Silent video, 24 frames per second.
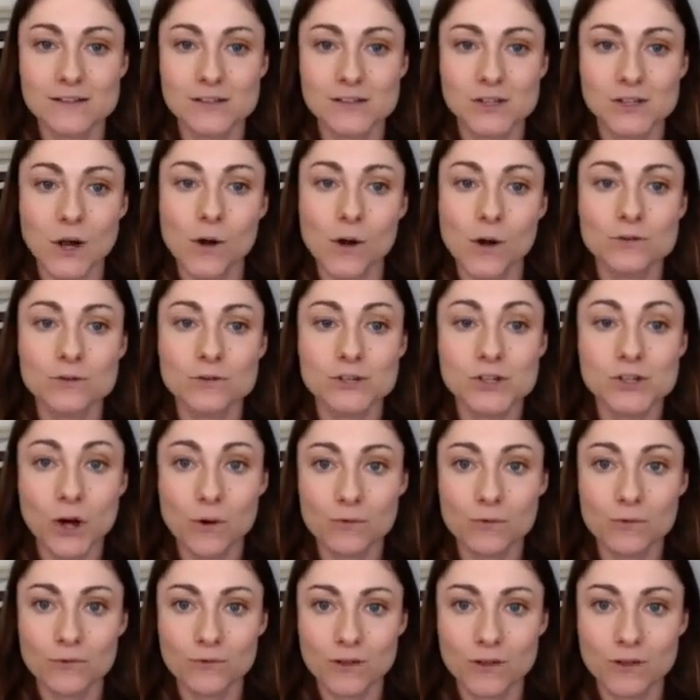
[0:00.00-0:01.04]
So
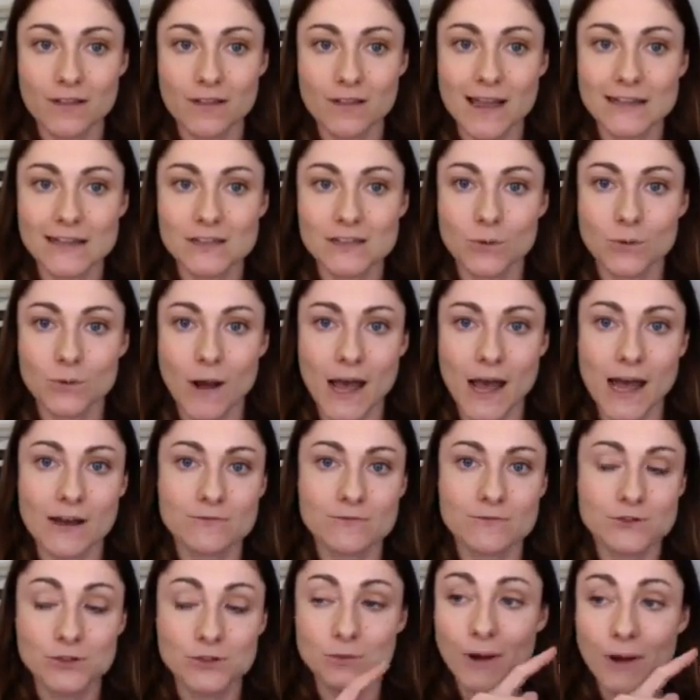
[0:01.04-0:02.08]
don't feel like you have
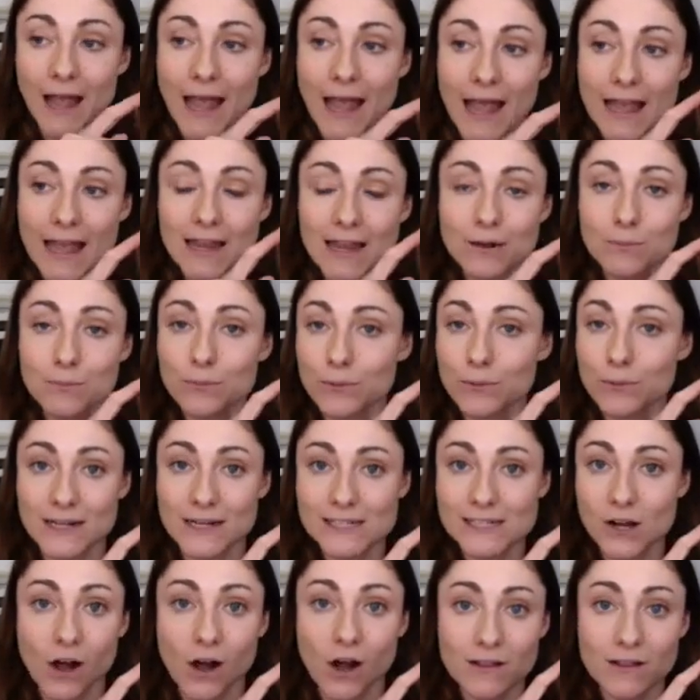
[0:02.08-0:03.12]
to print
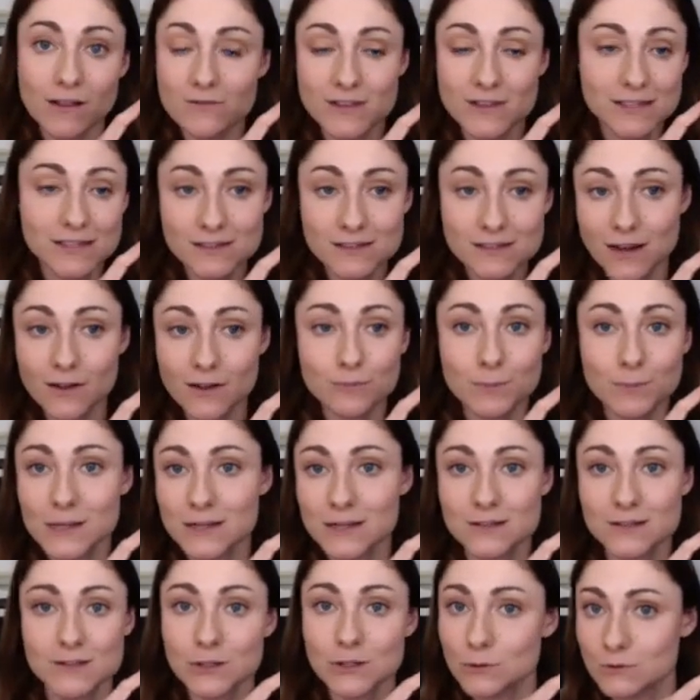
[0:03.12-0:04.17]
all of this stuff,
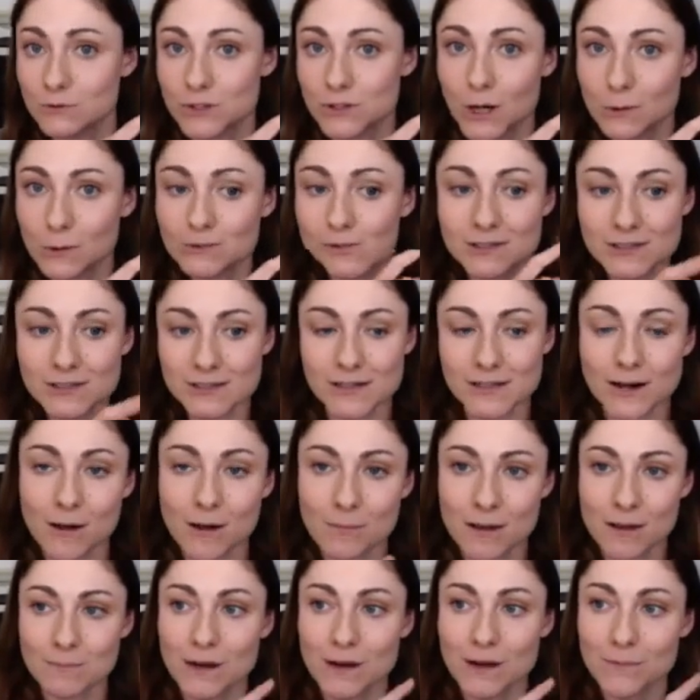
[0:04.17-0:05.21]
because you don't. And I'll
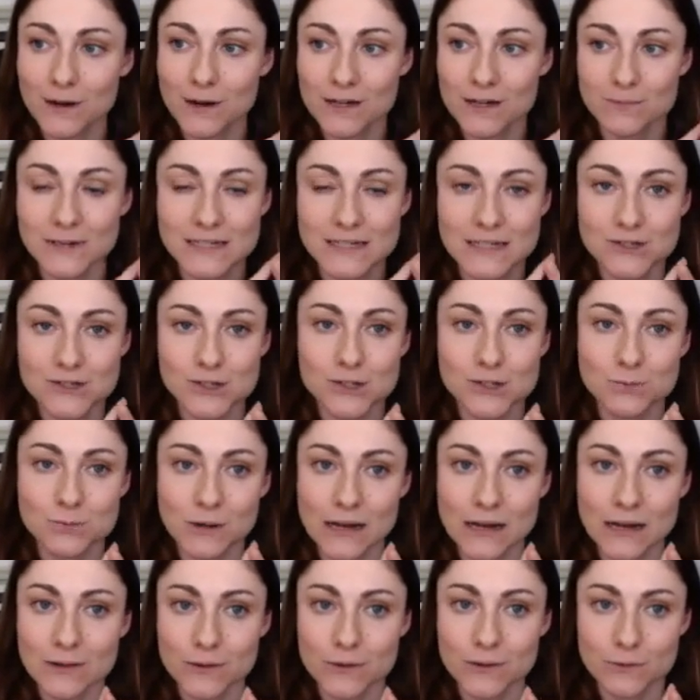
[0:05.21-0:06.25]
make my recommendations when
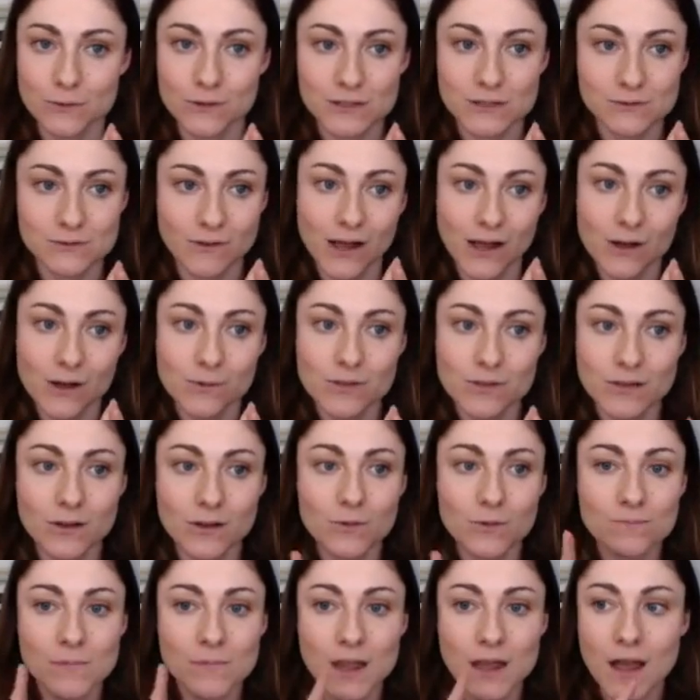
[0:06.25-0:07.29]
I look through this file with
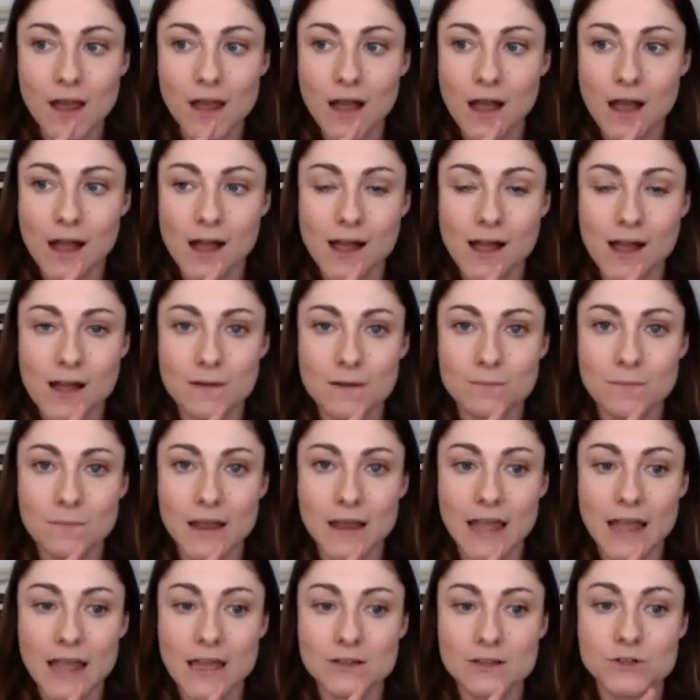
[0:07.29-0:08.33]
you.
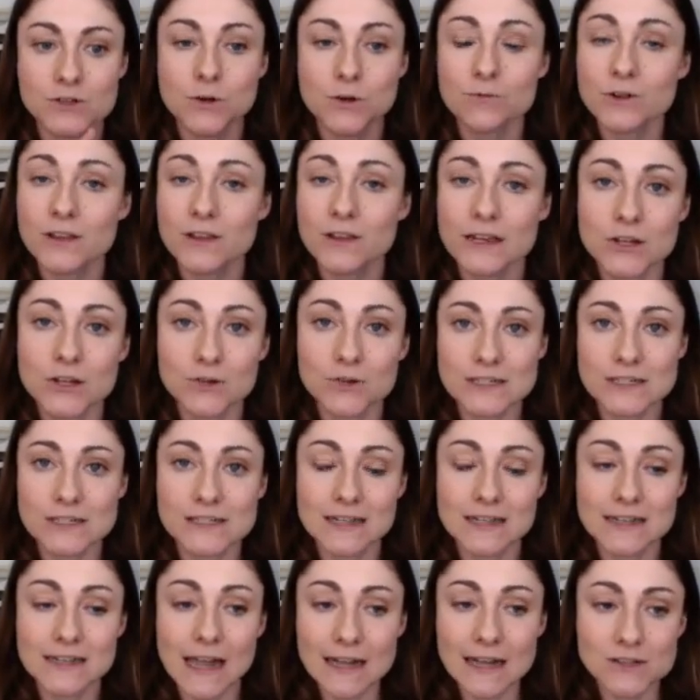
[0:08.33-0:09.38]
And don't feel like you need
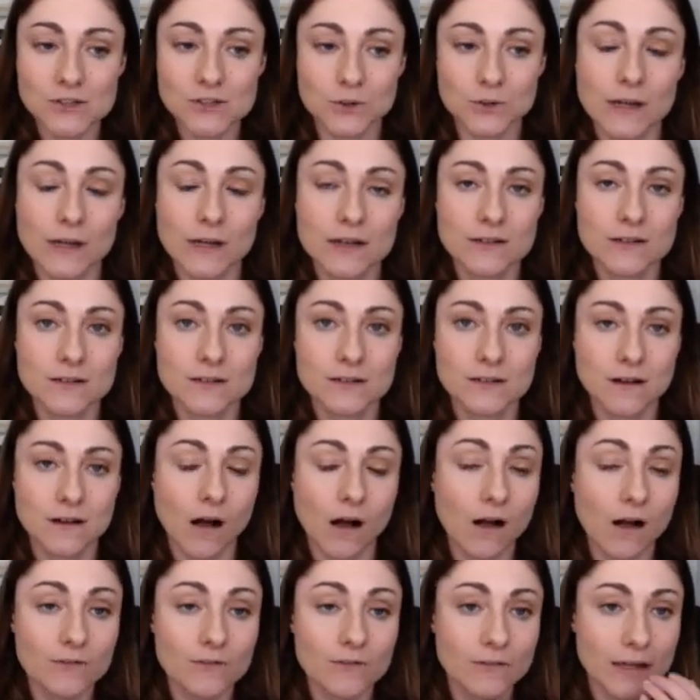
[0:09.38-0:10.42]
to get to it,
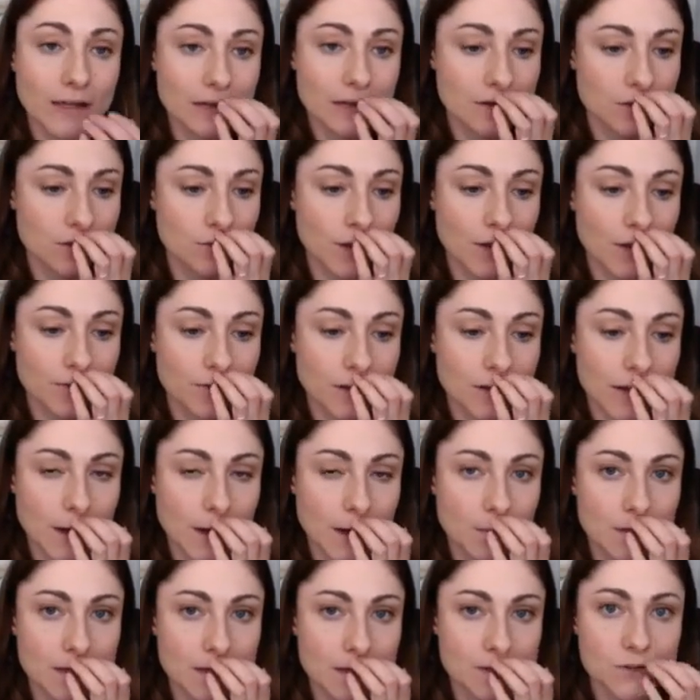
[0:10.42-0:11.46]
all of it throughout the year,
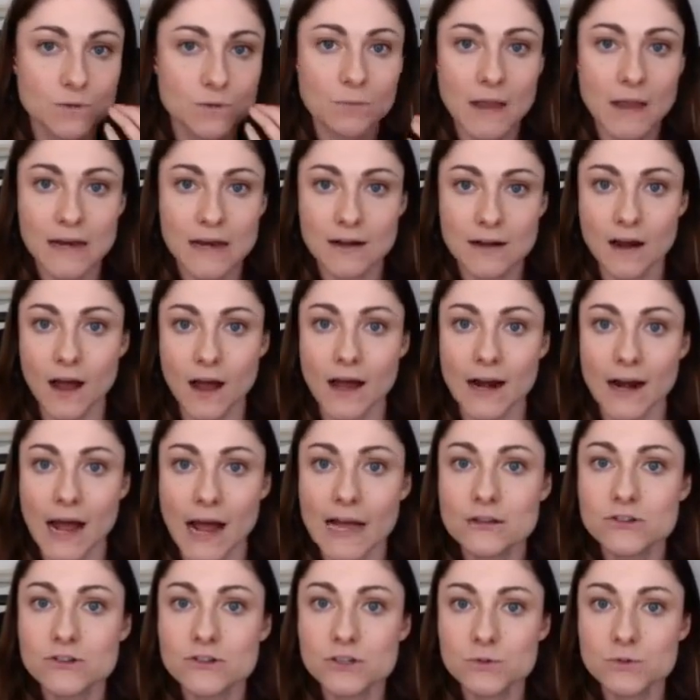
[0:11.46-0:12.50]
because you may not.
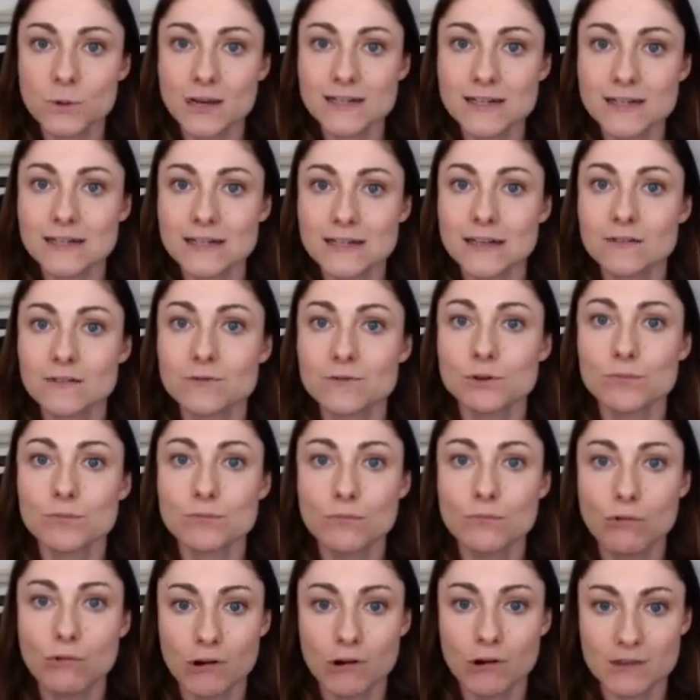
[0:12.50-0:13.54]
I just wanted to give you
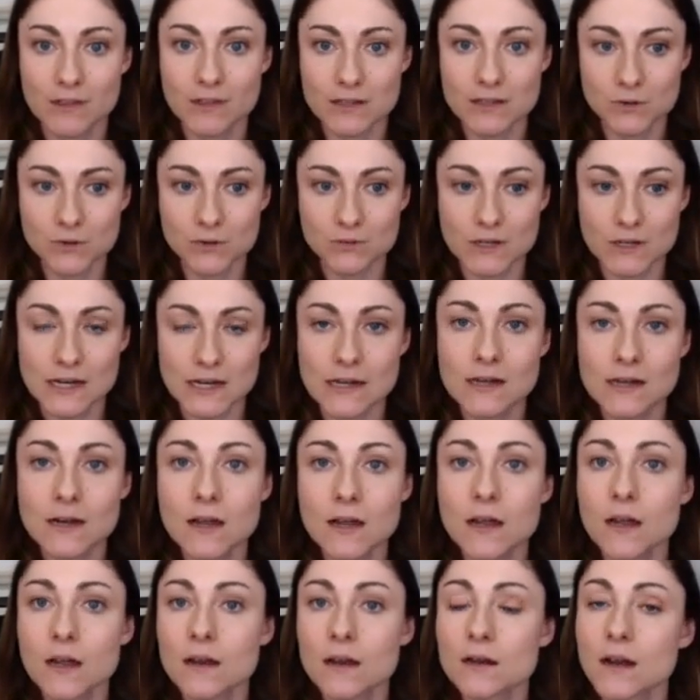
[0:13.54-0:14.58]
more than you need,
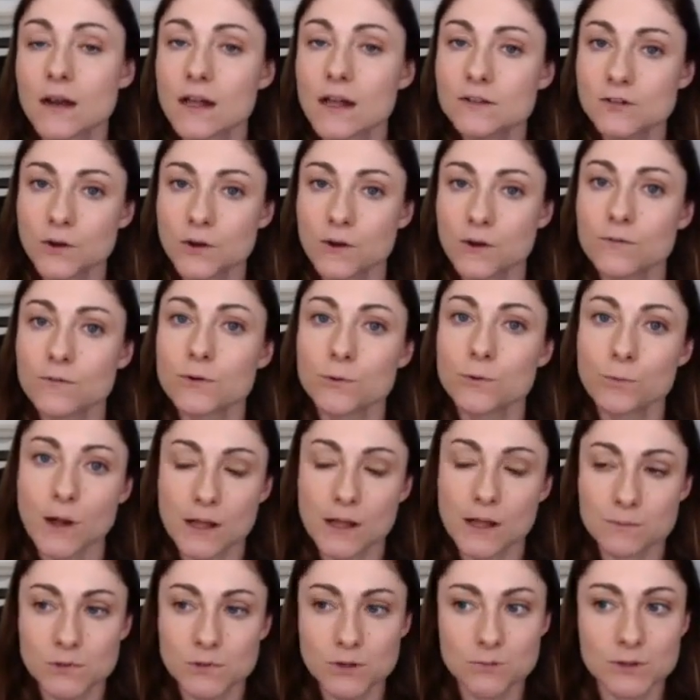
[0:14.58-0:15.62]
not to
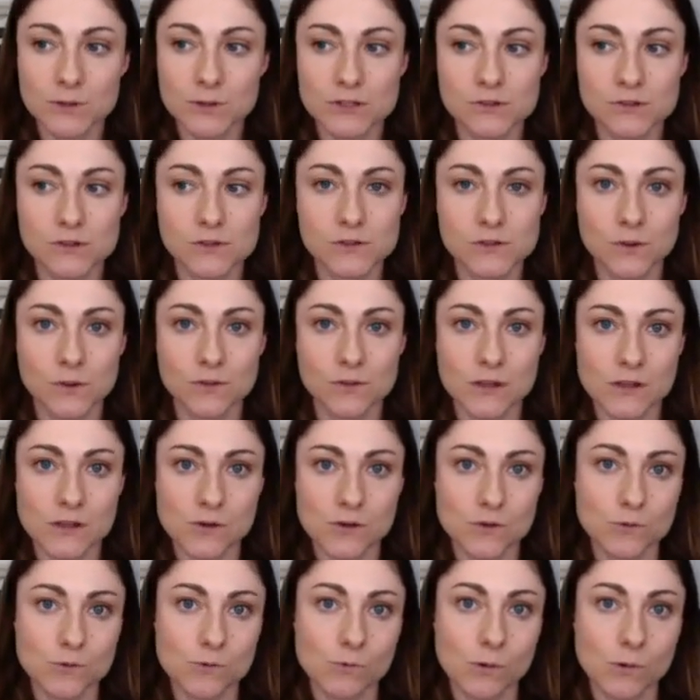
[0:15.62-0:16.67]
overwhelm you, but just so that
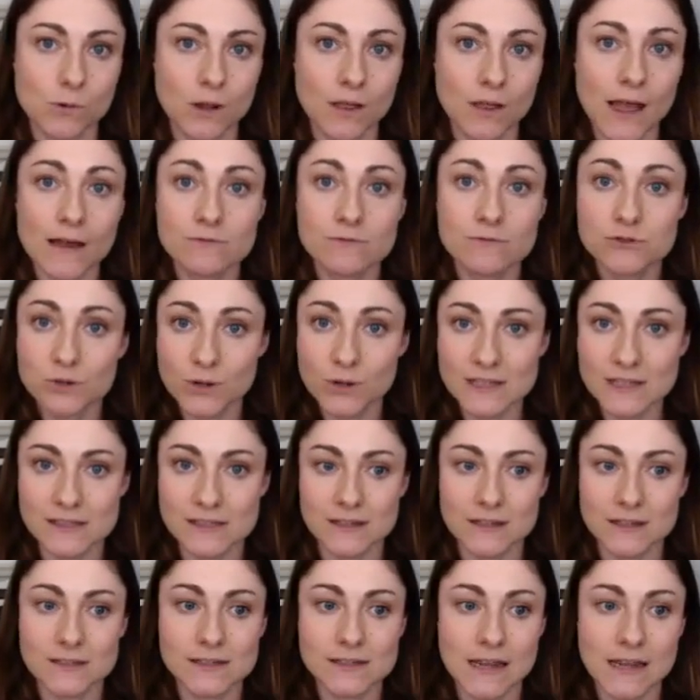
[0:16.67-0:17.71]
you will have
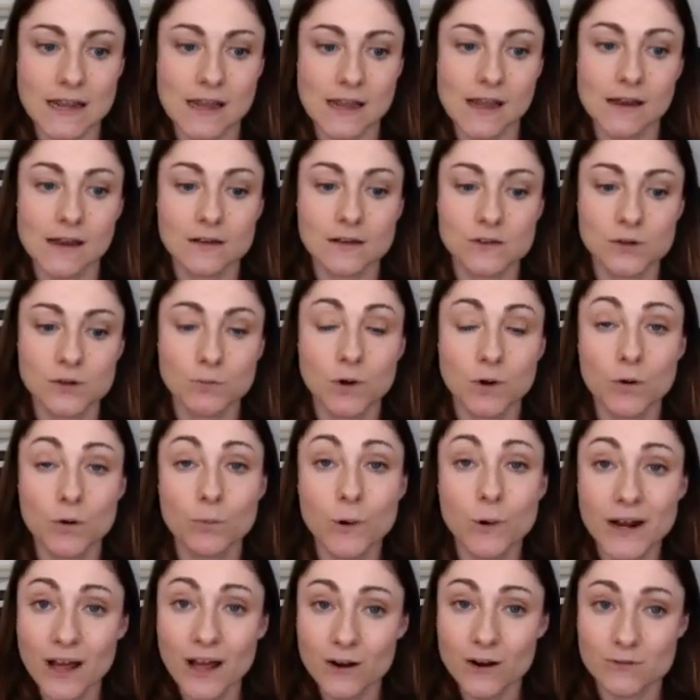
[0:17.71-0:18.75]
choices and you won't
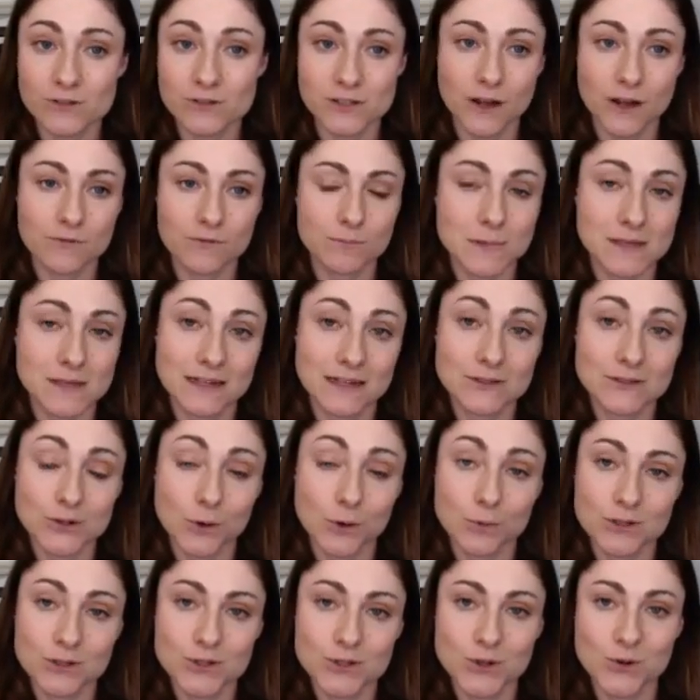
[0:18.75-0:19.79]
run out of stuff, because I
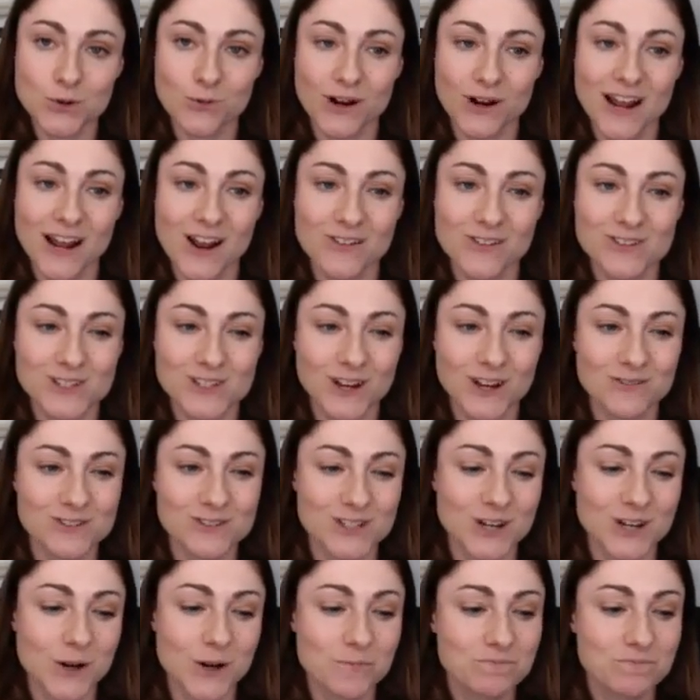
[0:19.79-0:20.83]
don't want you to run out of stuff
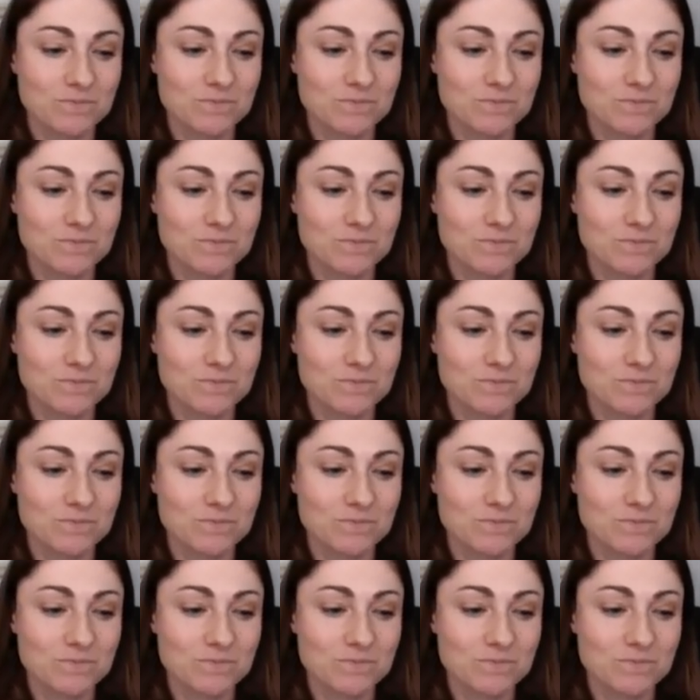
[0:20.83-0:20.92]
to do.